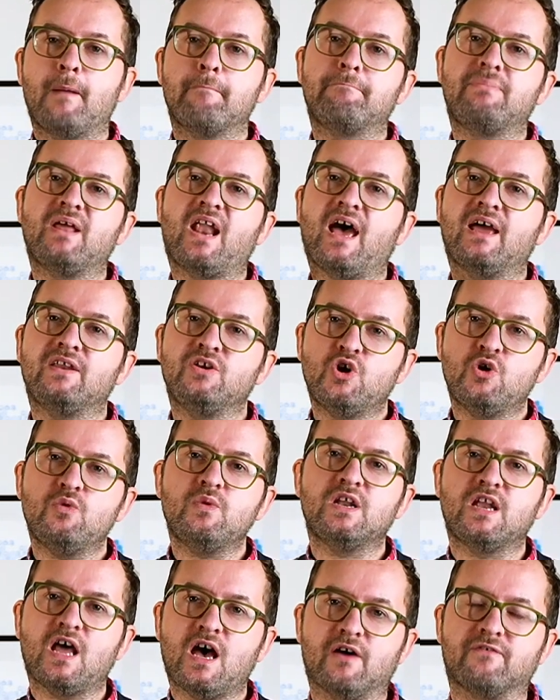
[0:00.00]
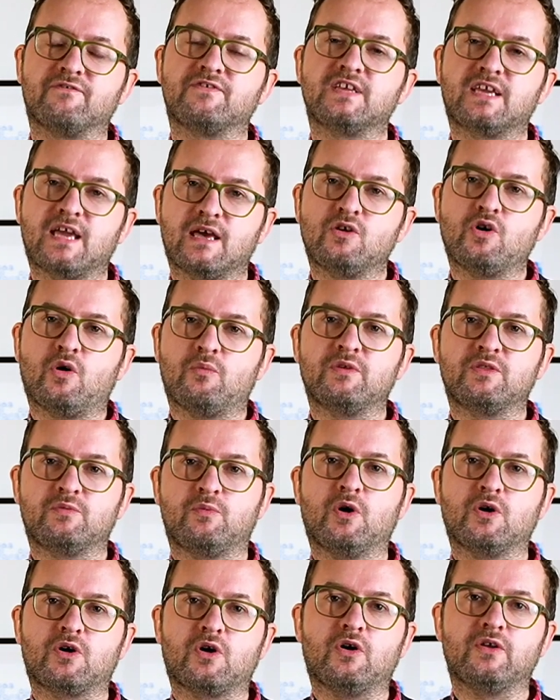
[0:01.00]
But I know enough to get on with
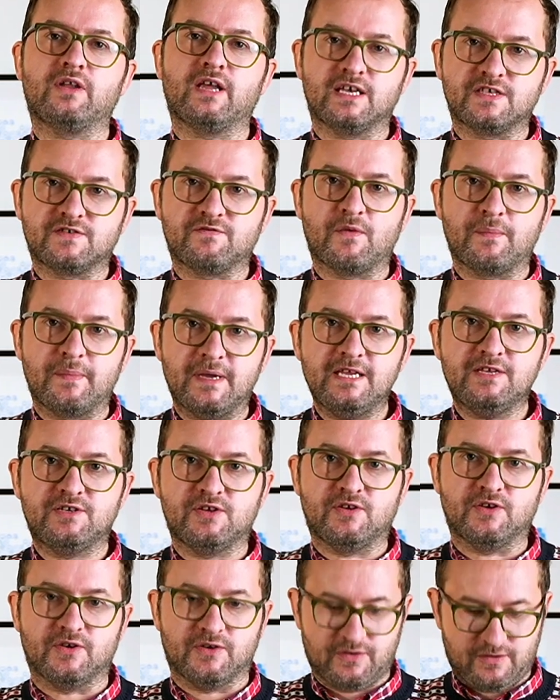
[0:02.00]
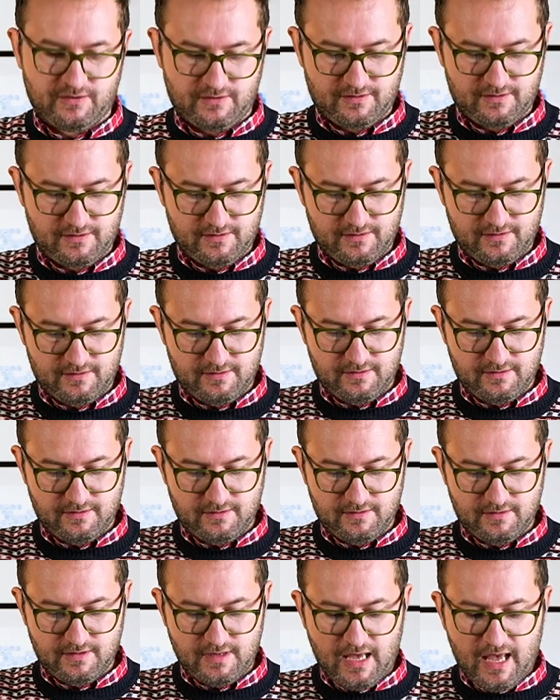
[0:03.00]
what God has for me to do.
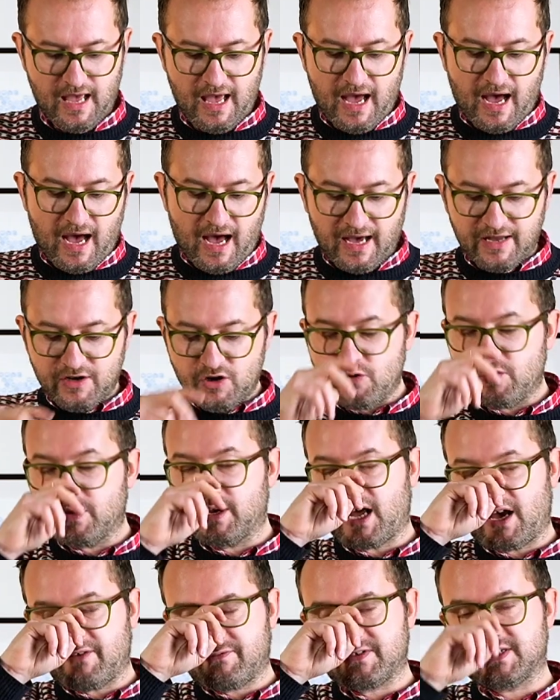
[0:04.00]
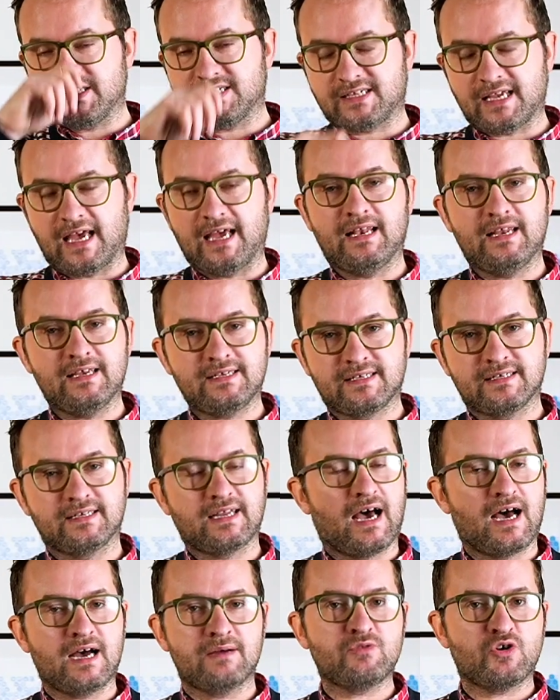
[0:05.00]
I know enough to say, listen,
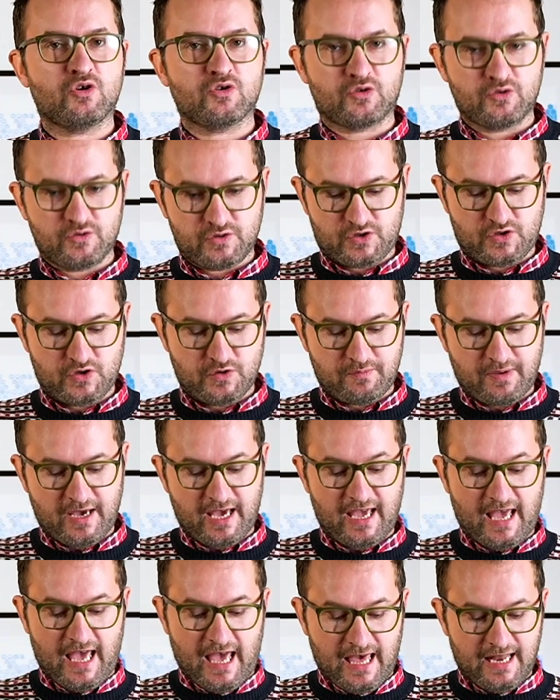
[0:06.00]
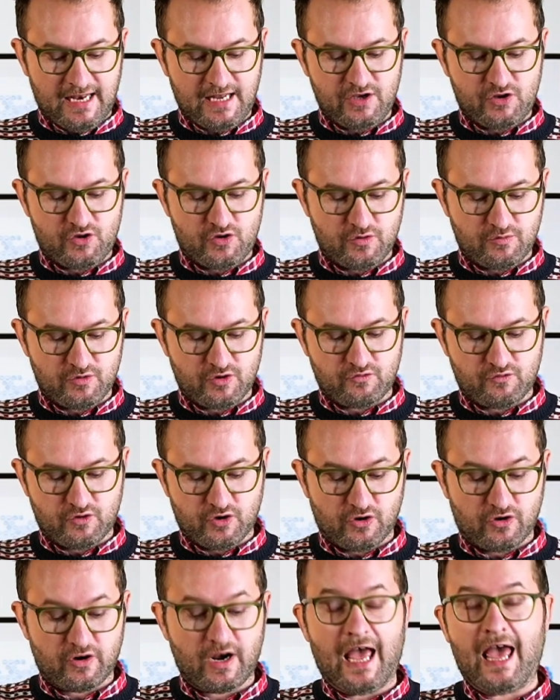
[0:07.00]
I'm not going to obey any human
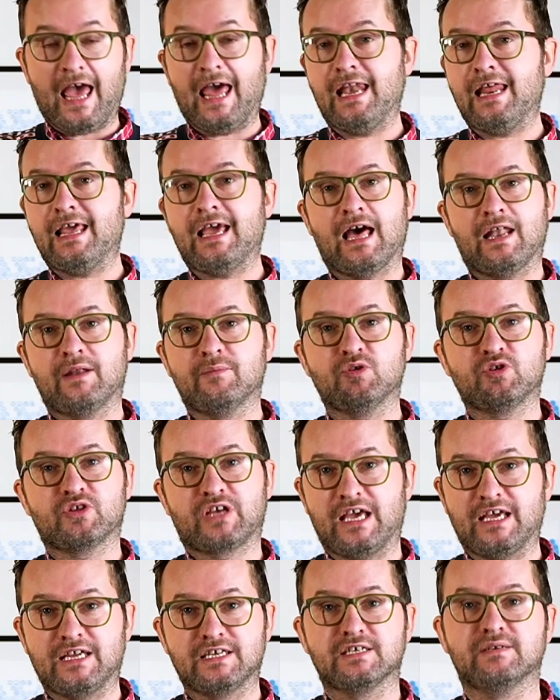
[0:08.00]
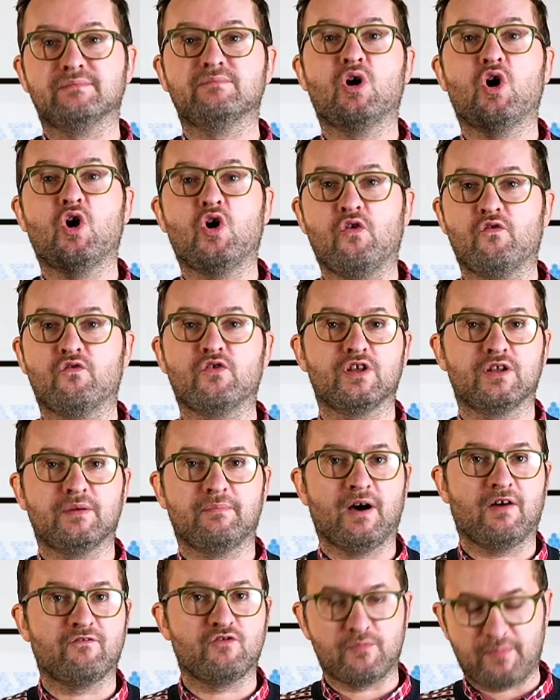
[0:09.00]
ruler, any animal kingdom over and
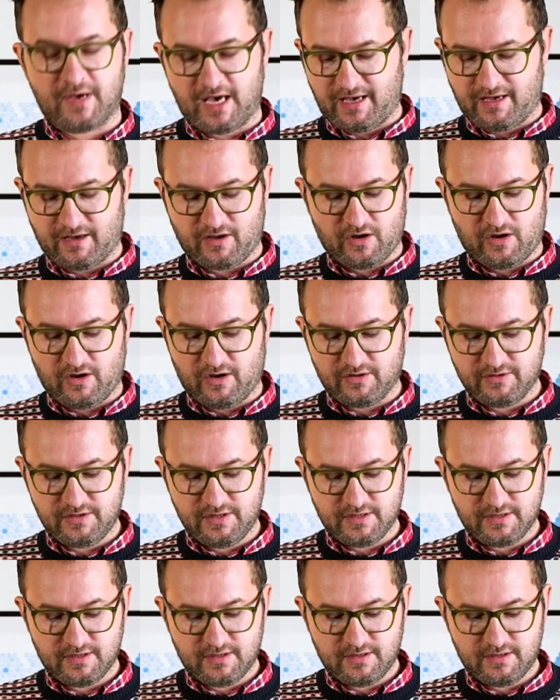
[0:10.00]
above obeying God.